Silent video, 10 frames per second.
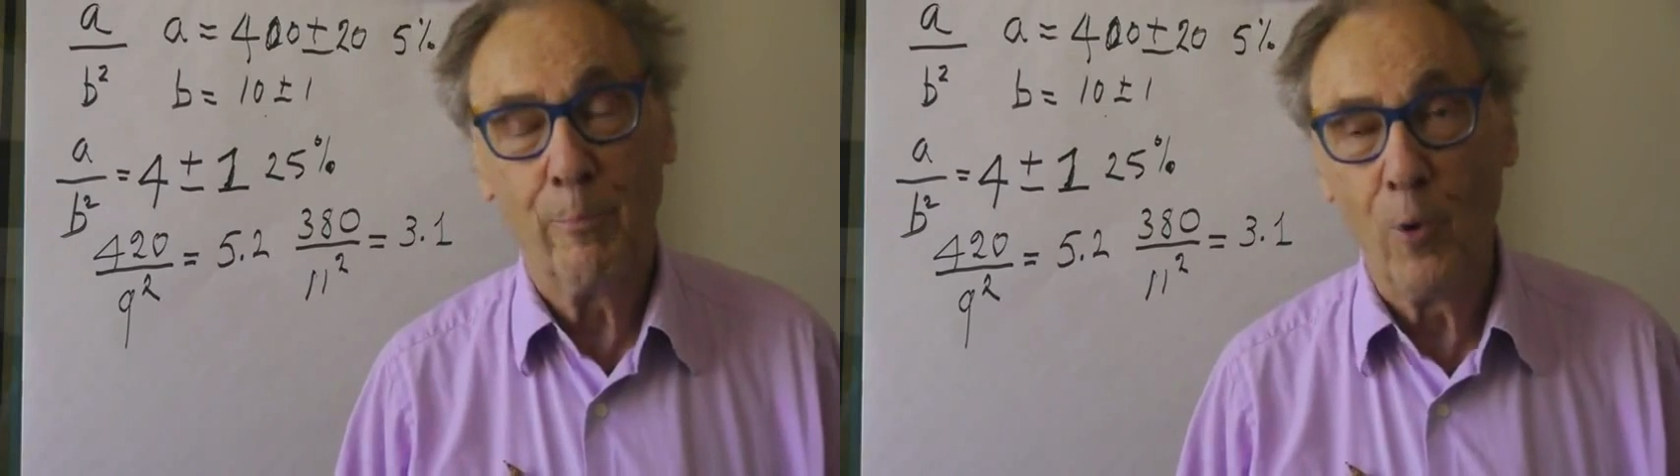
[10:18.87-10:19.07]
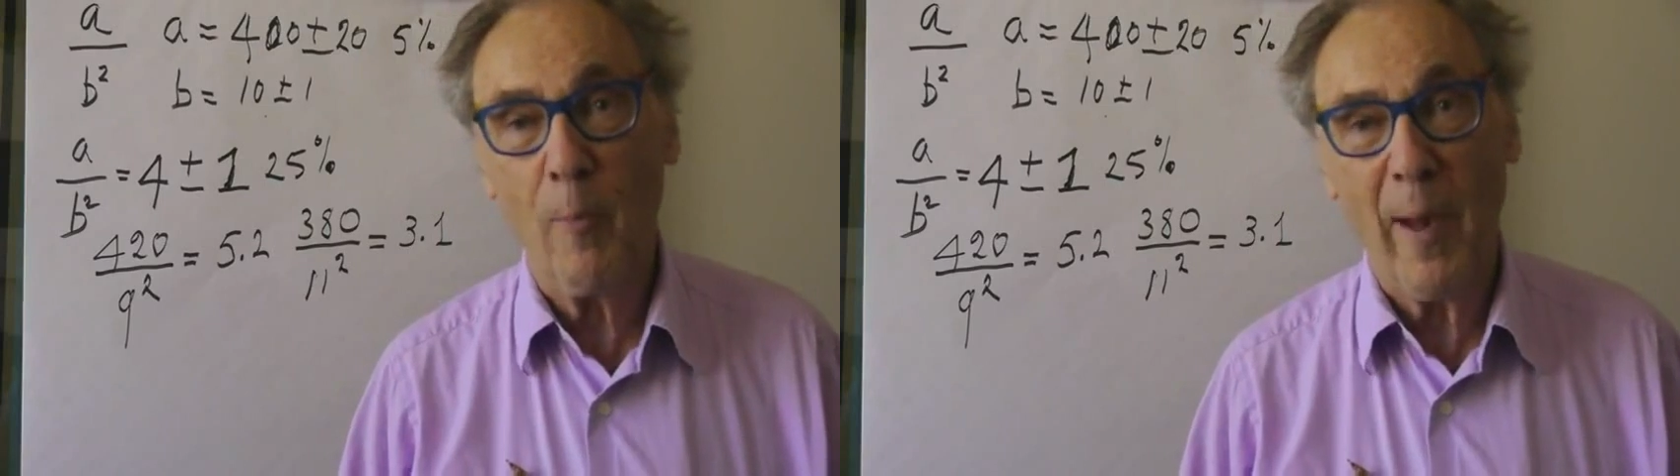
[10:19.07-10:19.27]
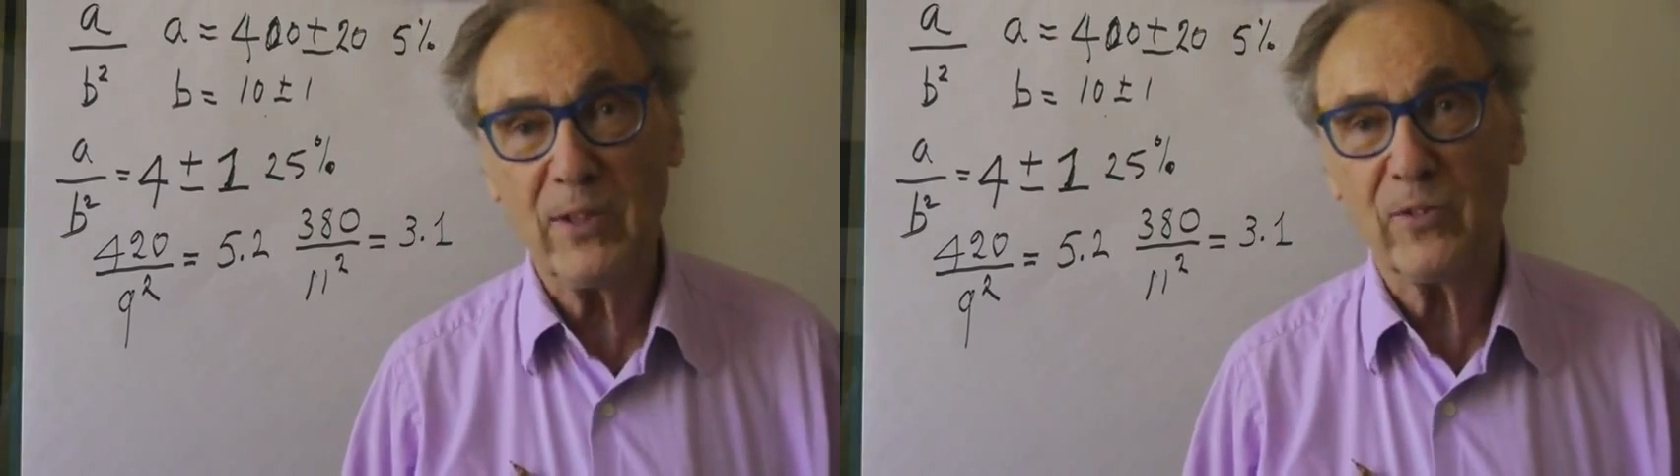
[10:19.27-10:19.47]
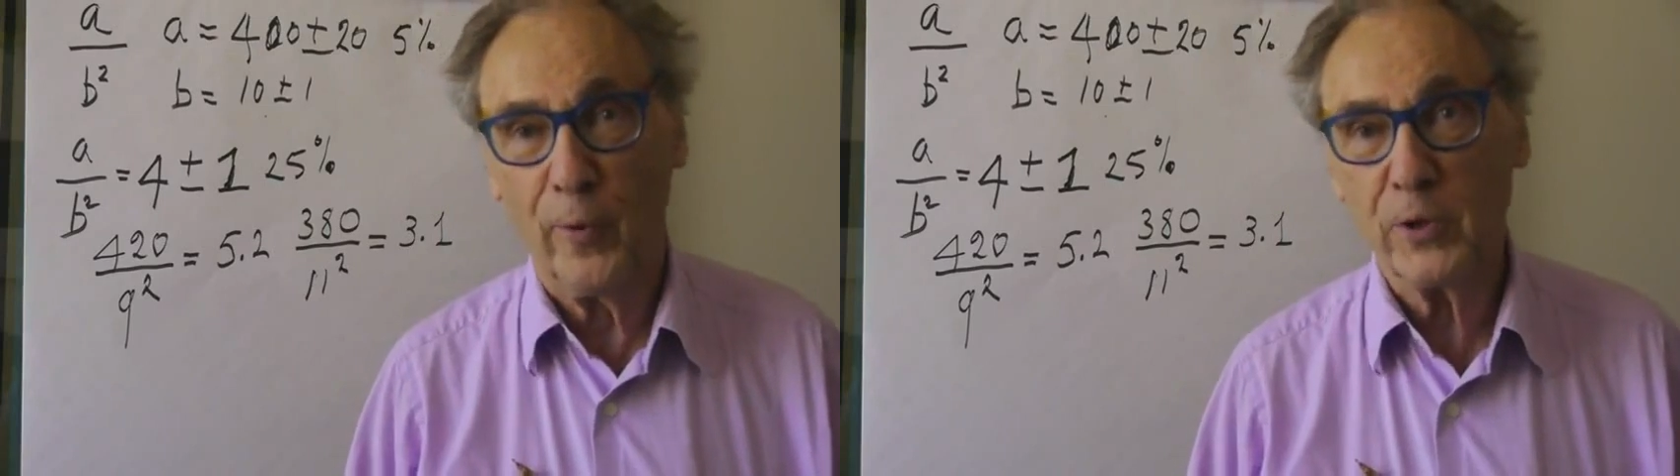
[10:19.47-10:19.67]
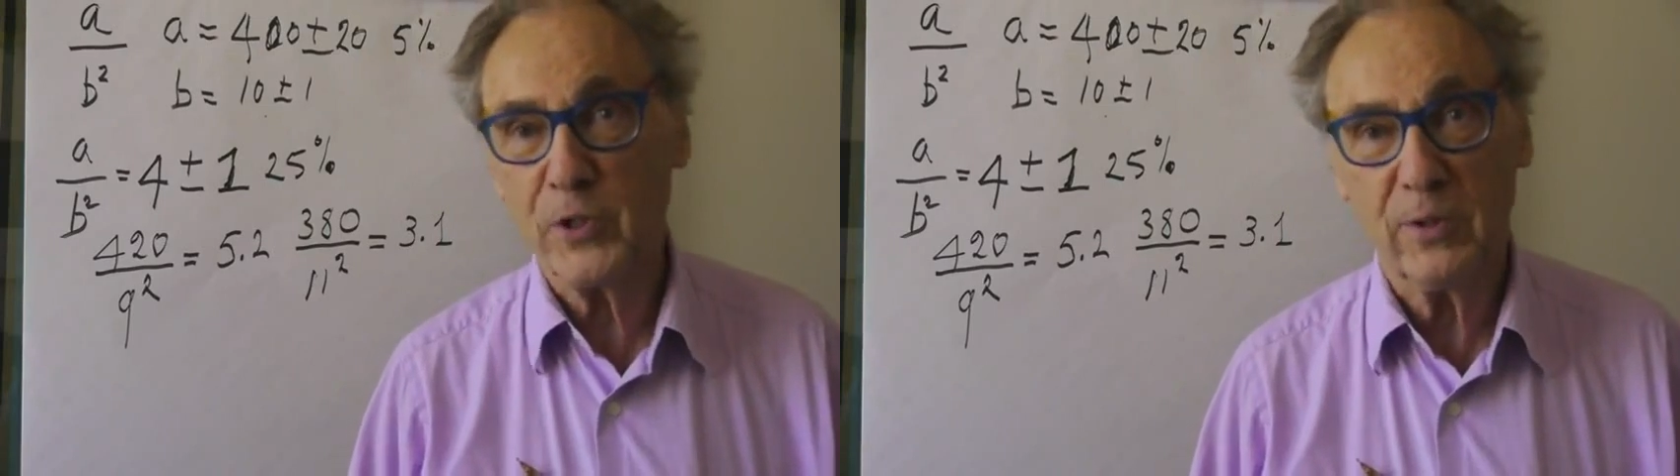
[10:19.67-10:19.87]
Poor
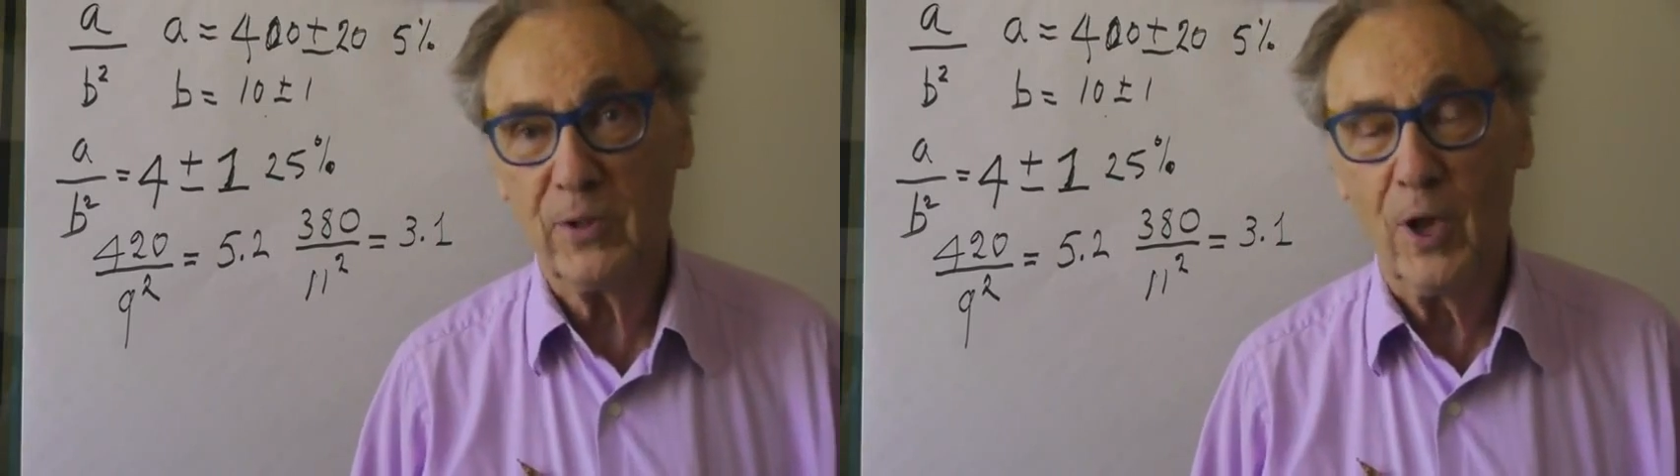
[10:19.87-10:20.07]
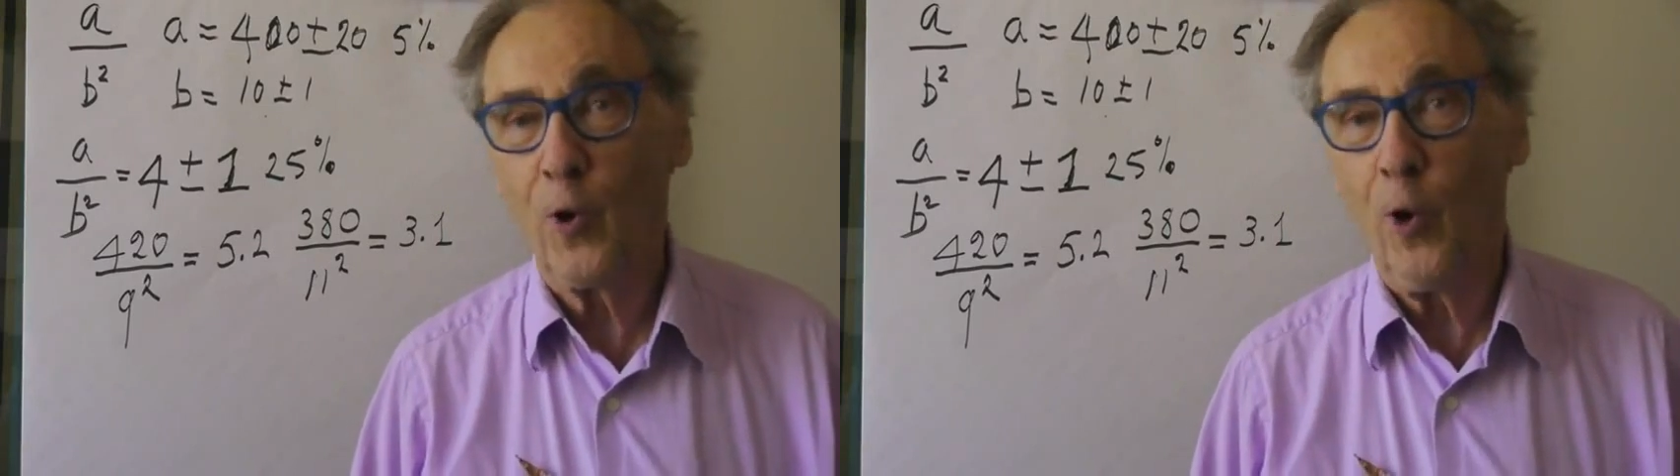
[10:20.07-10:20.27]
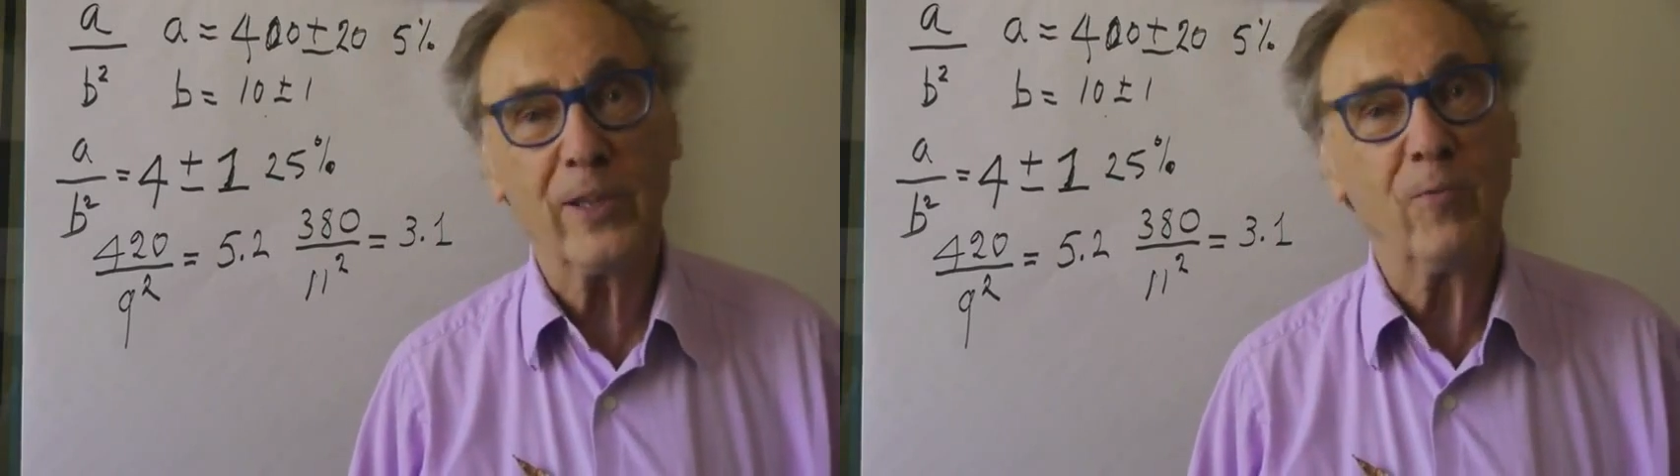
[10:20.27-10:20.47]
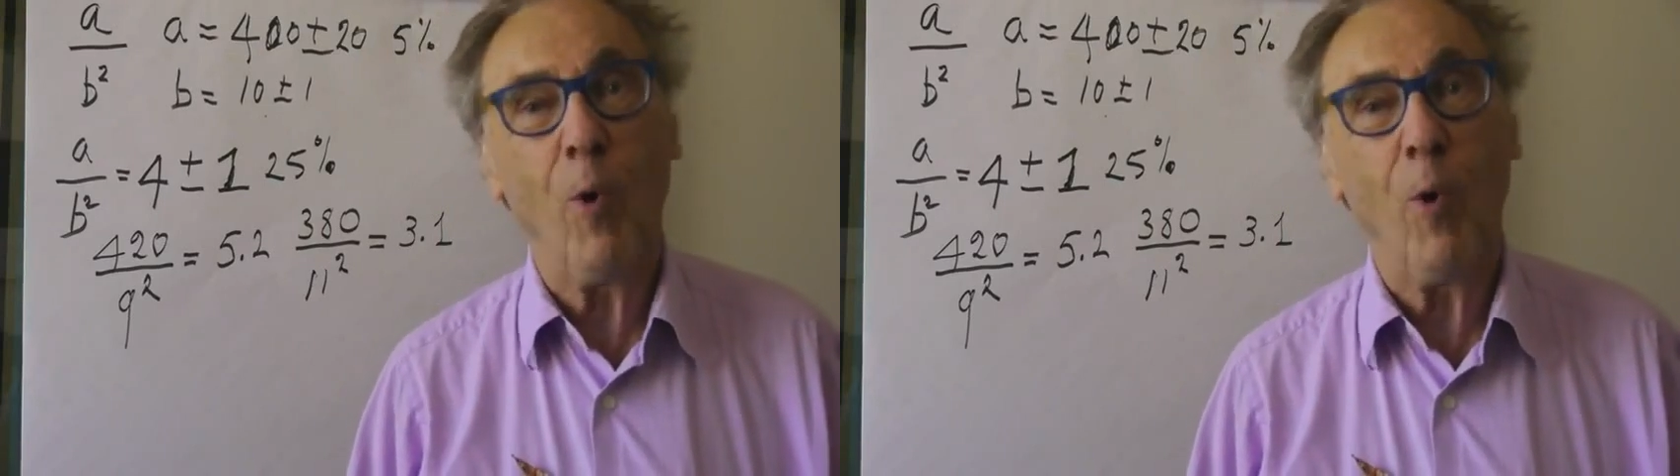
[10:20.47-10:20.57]
man's version. Call